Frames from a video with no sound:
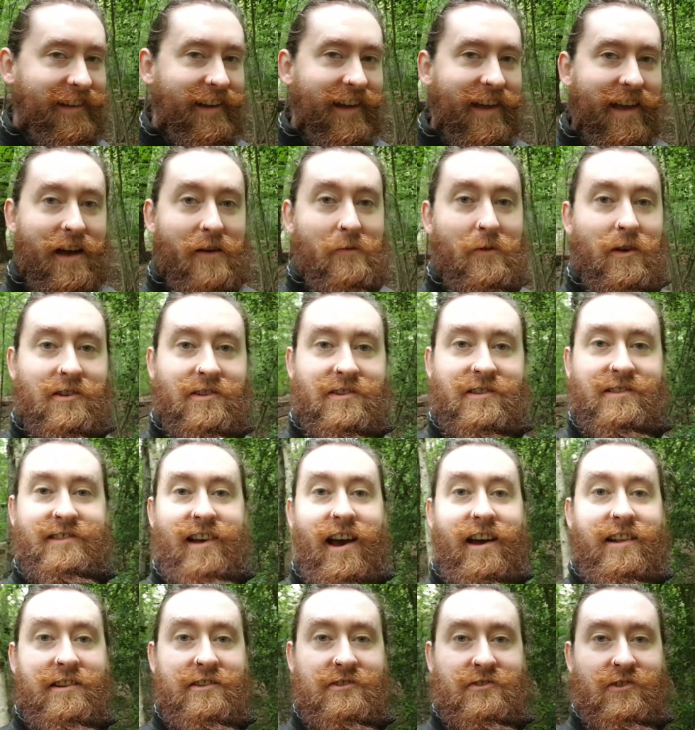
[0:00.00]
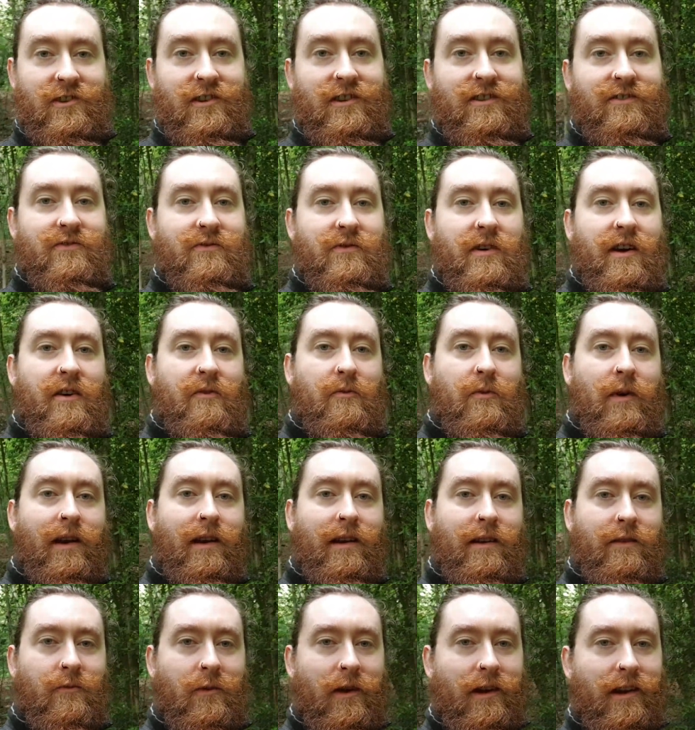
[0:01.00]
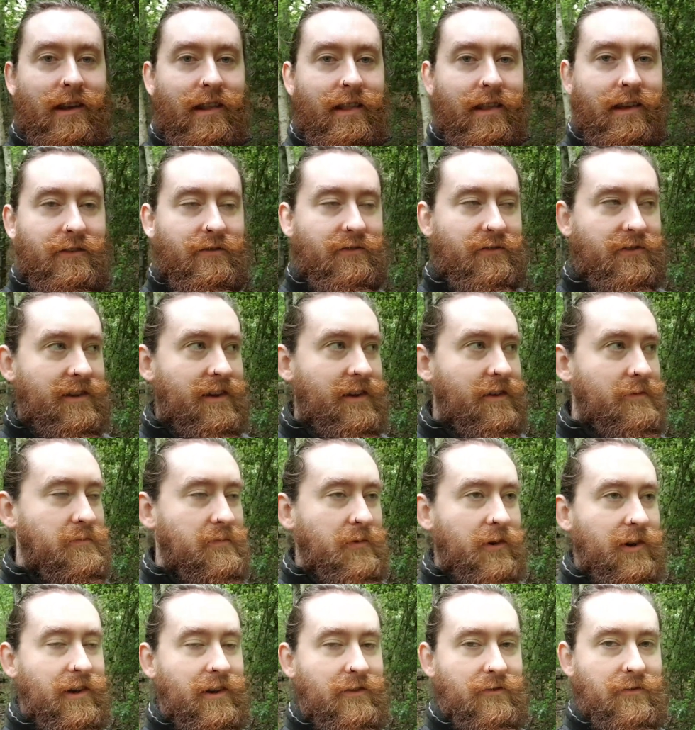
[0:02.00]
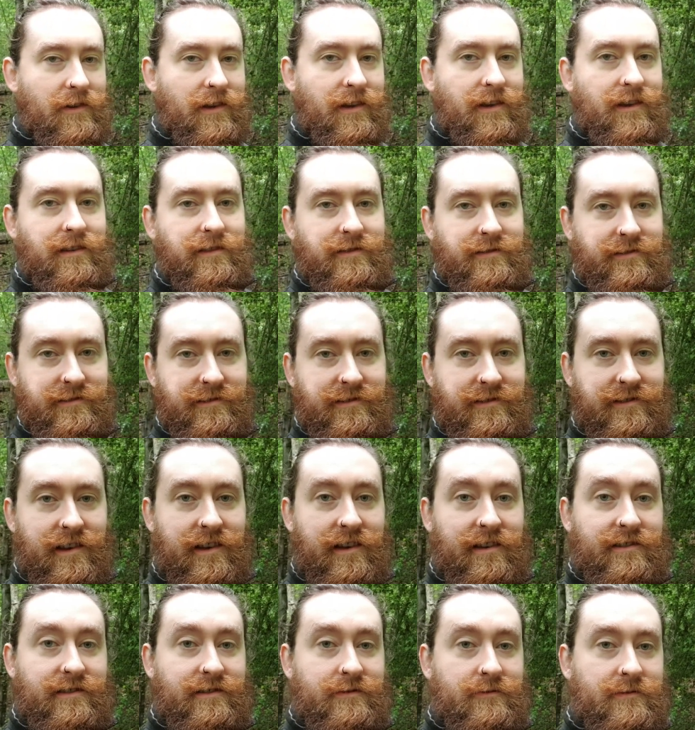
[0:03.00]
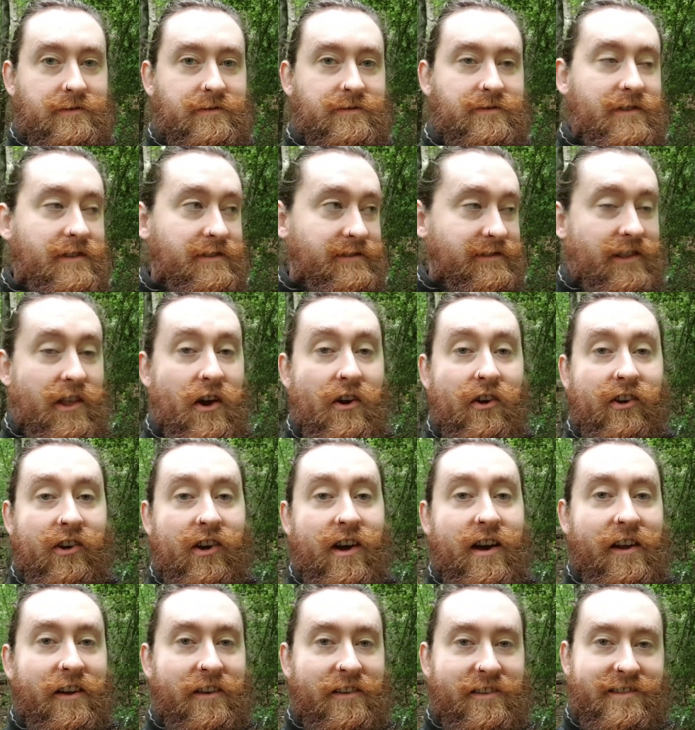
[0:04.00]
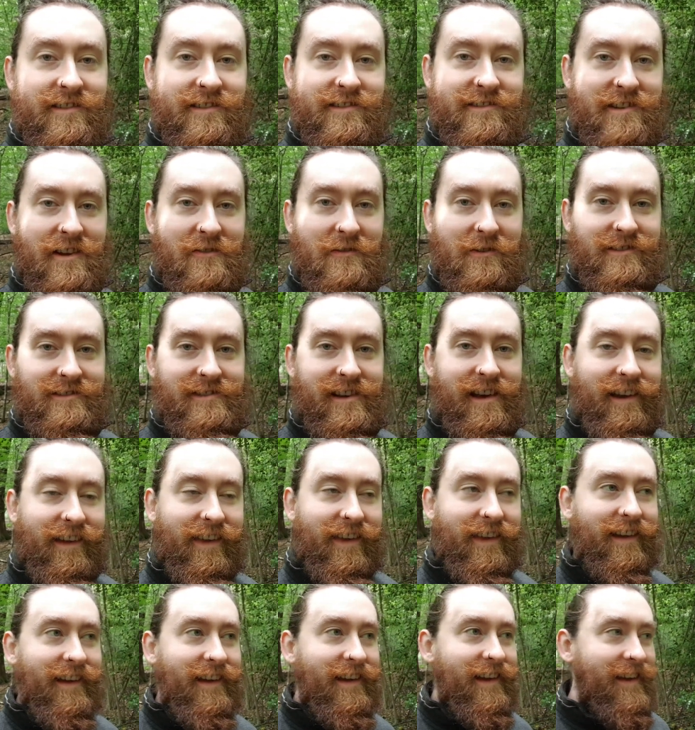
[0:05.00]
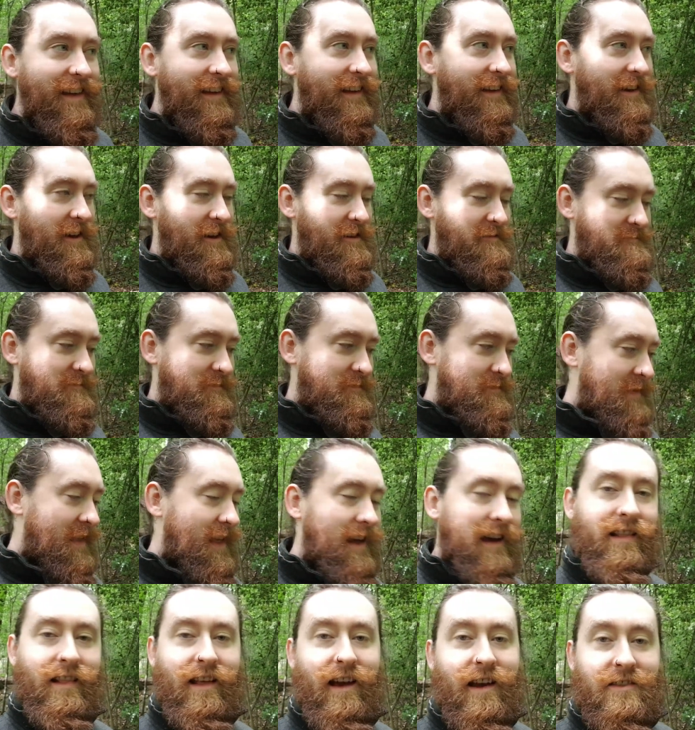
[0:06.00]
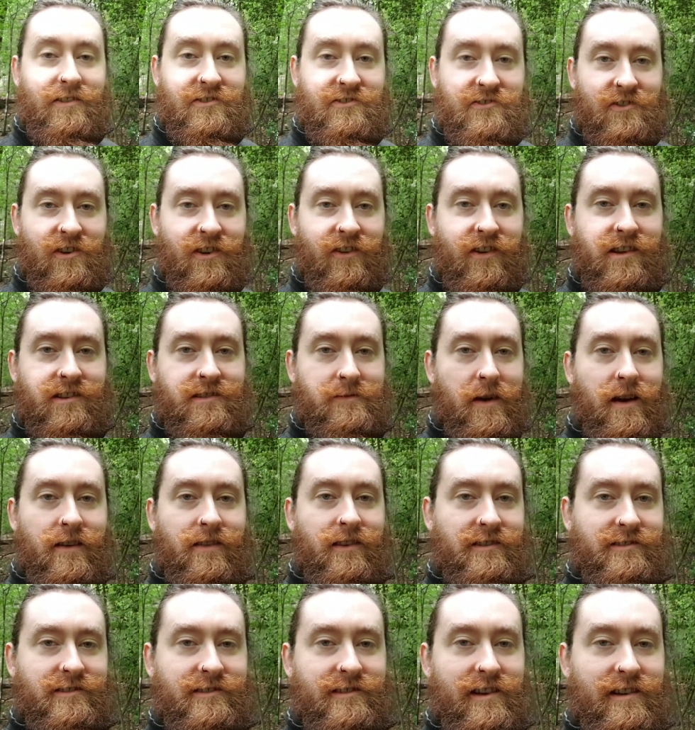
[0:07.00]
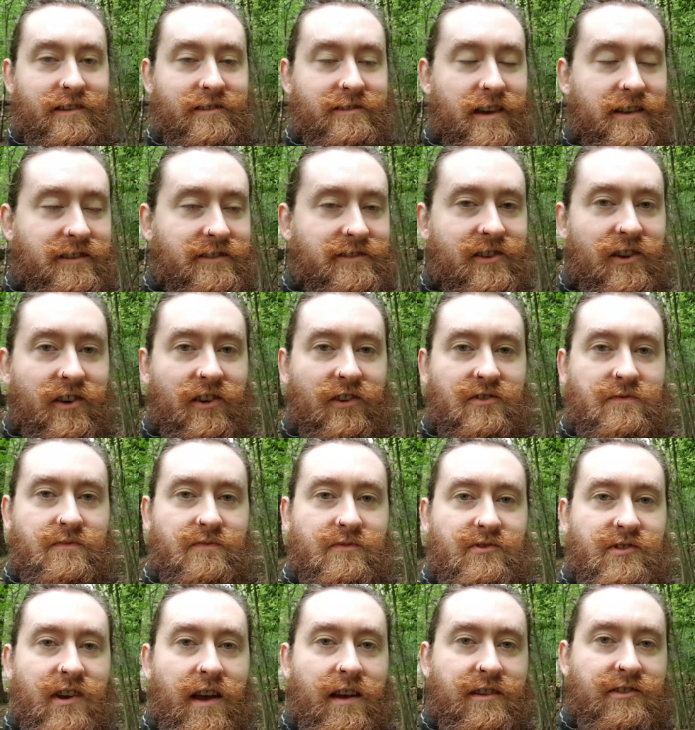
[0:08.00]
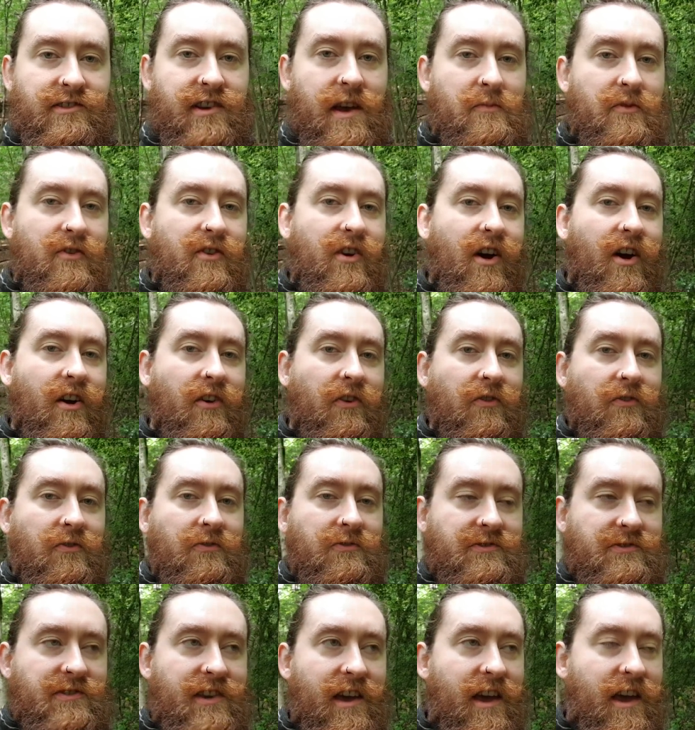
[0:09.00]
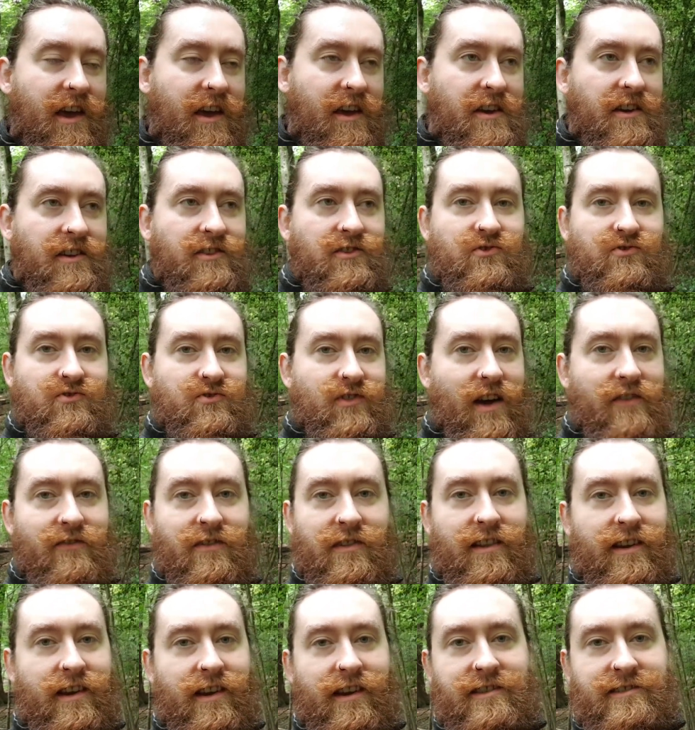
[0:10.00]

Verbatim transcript: I'm not entirely sure of when he lived, but he's long gone, shall we say. I like the story. It's about this centaur, Shepperalk, who's travelling.